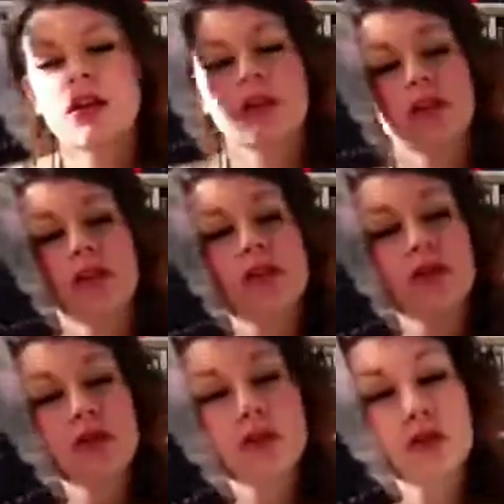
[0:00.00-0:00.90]
and I just
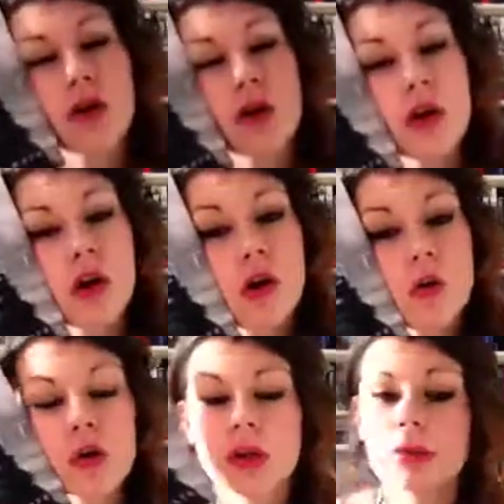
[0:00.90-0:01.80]
got
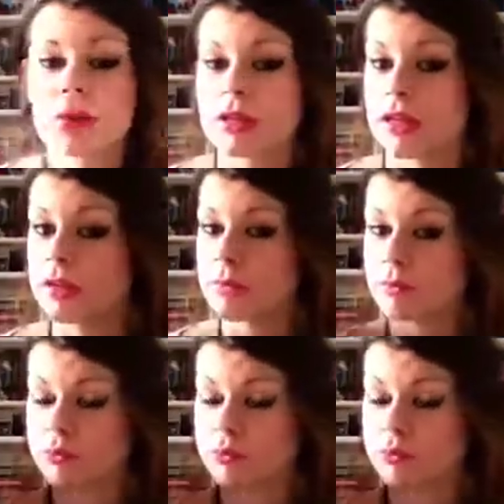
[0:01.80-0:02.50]
so annoyed with it.